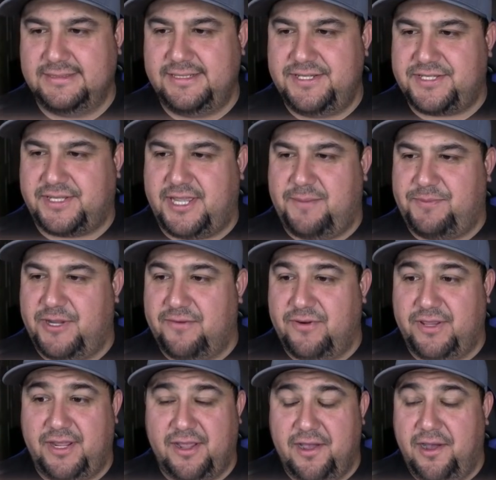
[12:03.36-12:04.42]
He's kept
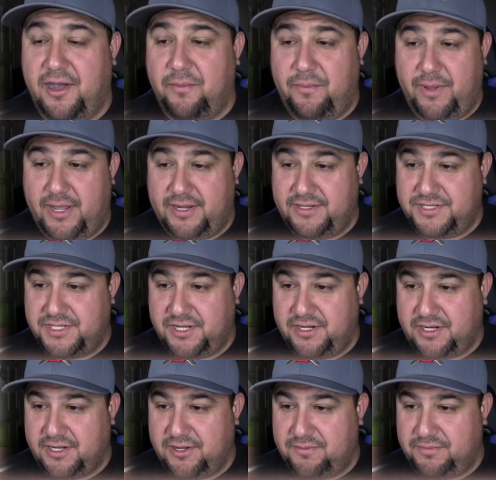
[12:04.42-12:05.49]
everything up, man. Is he
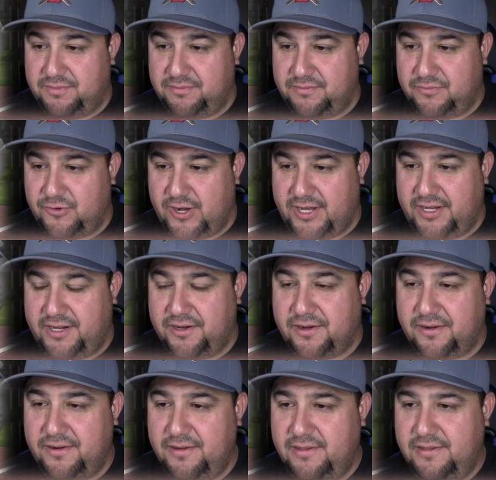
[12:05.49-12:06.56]
going to come right
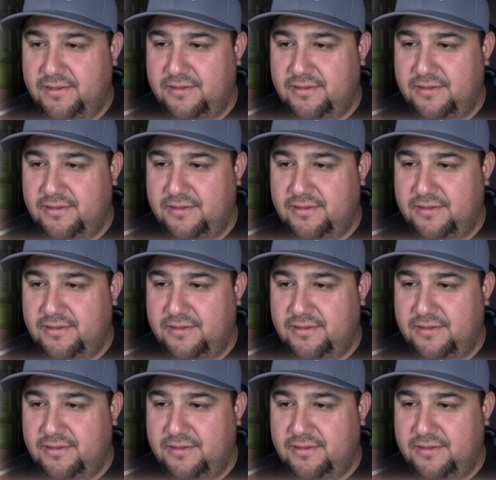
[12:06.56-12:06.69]
here?